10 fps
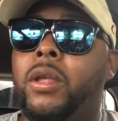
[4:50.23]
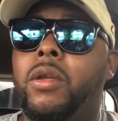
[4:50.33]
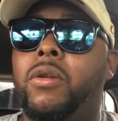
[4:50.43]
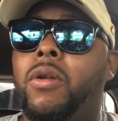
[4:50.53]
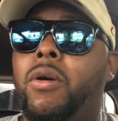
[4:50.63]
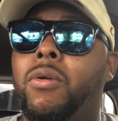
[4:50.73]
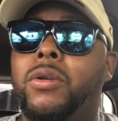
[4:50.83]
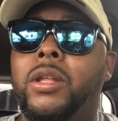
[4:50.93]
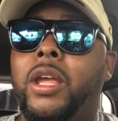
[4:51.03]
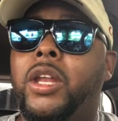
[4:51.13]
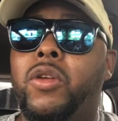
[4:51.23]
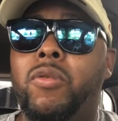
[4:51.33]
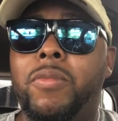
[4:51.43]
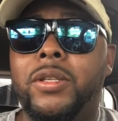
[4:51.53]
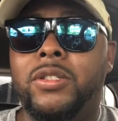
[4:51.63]
You know,
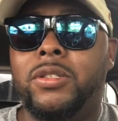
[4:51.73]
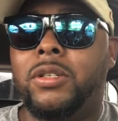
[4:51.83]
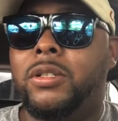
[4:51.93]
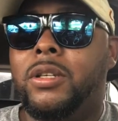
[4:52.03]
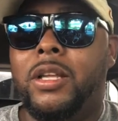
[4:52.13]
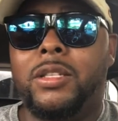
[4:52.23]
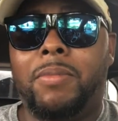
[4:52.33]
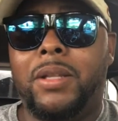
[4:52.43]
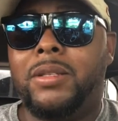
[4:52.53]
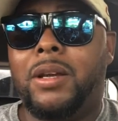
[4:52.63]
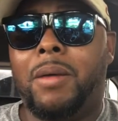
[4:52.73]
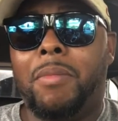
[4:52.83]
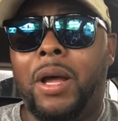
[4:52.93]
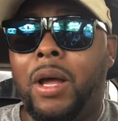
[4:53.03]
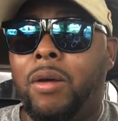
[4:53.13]
Inhumans, it's about to
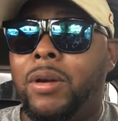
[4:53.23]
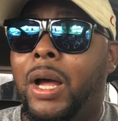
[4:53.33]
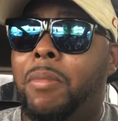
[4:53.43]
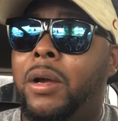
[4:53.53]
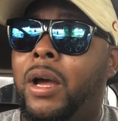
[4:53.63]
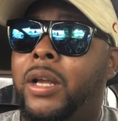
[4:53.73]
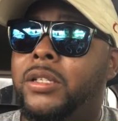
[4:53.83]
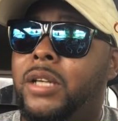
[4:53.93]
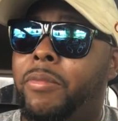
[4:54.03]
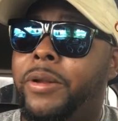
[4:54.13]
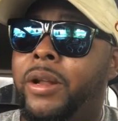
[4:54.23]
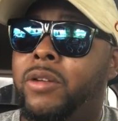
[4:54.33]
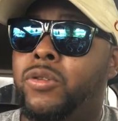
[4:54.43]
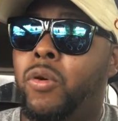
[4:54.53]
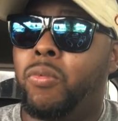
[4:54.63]
come out. Comic-Con is coming in
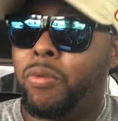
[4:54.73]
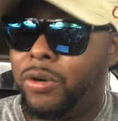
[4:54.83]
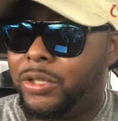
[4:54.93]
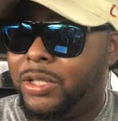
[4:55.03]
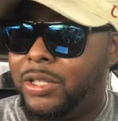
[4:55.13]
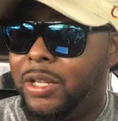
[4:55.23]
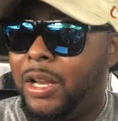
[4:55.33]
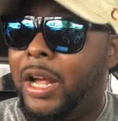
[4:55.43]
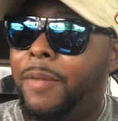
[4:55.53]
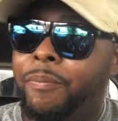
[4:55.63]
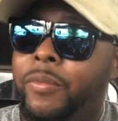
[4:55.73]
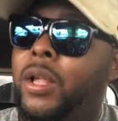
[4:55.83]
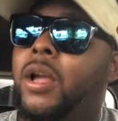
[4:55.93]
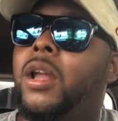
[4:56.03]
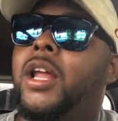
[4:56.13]
October. It's just a lot
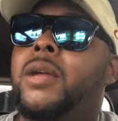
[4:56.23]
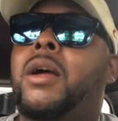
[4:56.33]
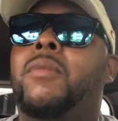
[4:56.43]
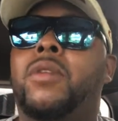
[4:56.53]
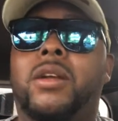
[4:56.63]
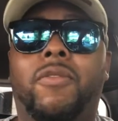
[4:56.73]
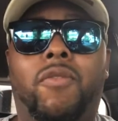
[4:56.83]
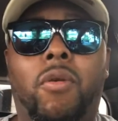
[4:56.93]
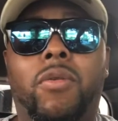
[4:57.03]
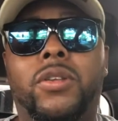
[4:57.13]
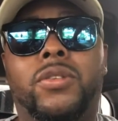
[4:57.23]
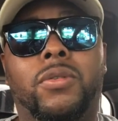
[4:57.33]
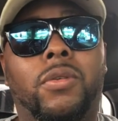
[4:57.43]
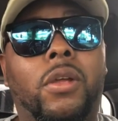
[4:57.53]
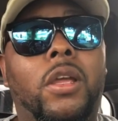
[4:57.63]
I'm looking forward
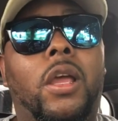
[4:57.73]
to.